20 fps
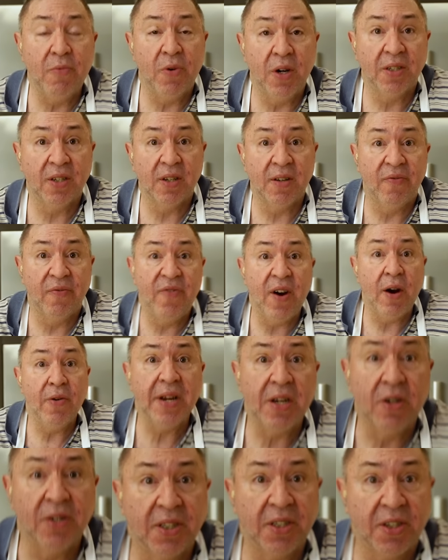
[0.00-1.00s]
was a
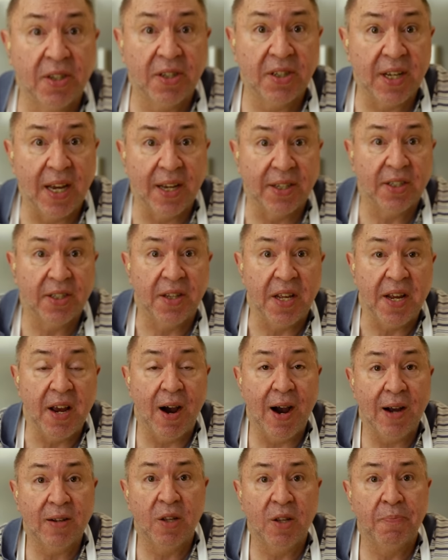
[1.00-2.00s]
very good success. The
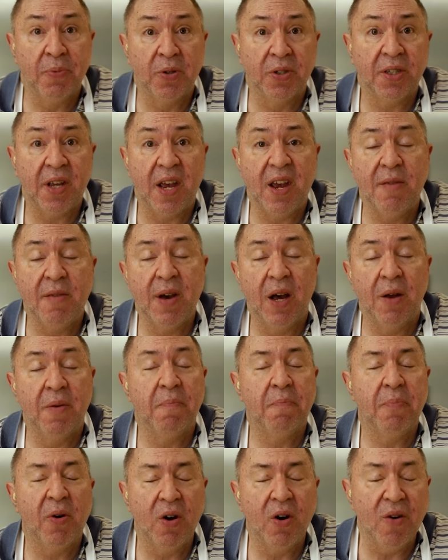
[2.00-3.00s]
octopus came
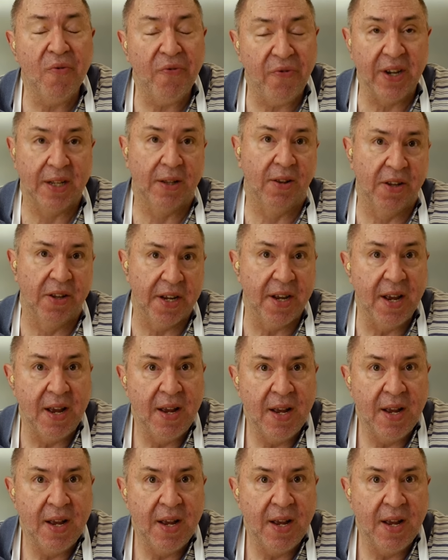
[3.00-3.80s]
out perfectly.